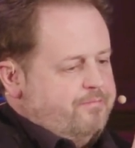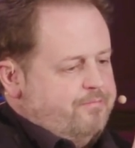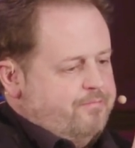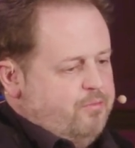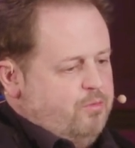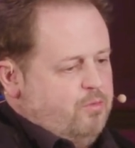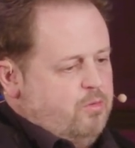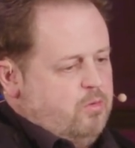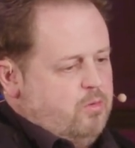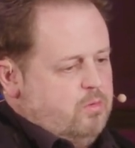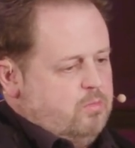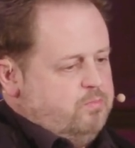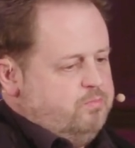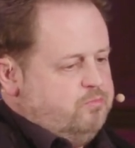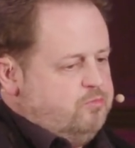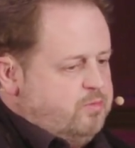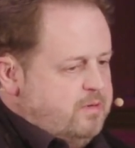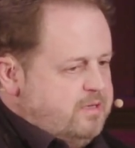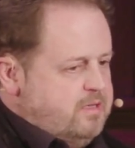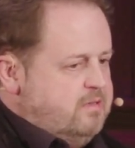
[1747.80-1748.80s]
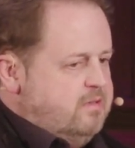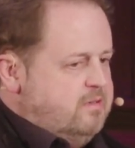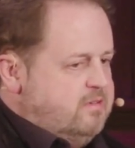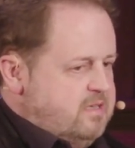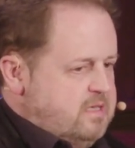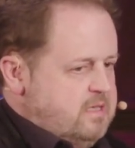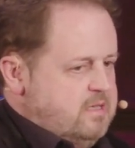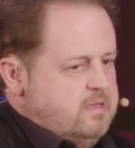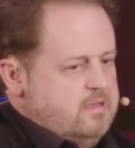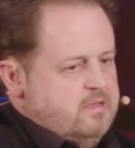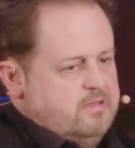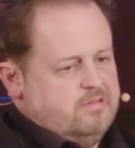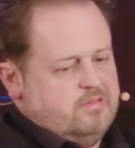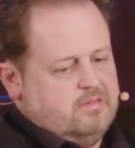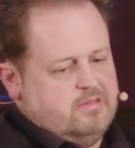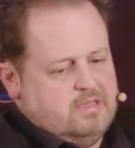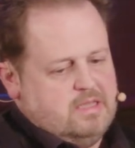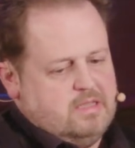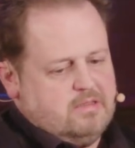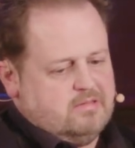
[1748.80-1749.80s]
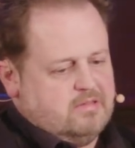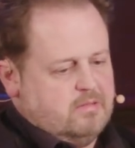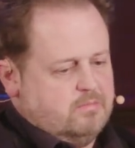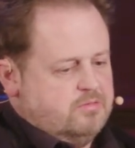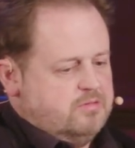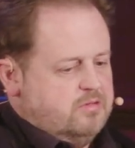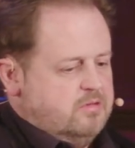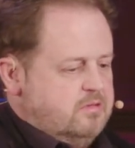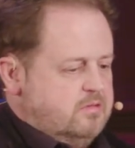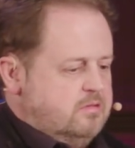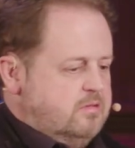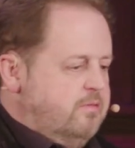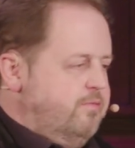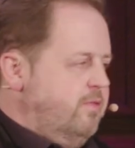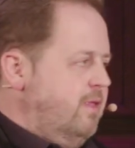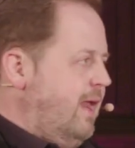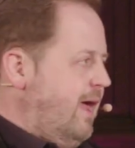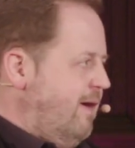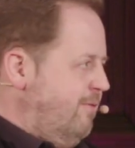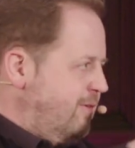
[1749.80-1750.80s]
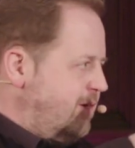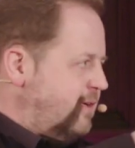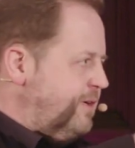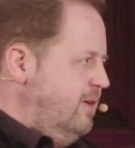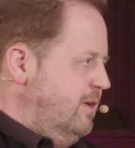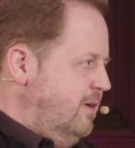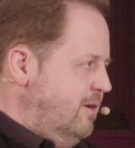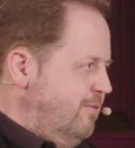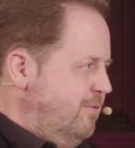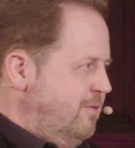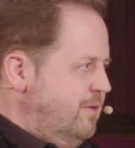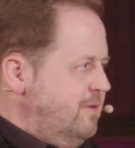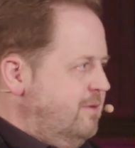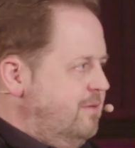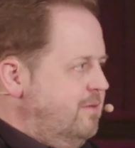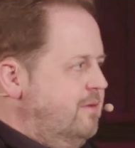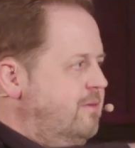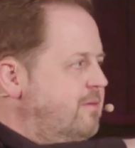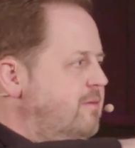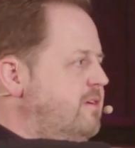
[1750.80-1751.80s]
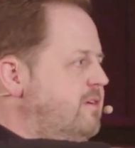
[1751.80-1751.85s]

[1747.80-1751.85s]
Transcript: for 20, 30 years, the assumption of the Laffer curve that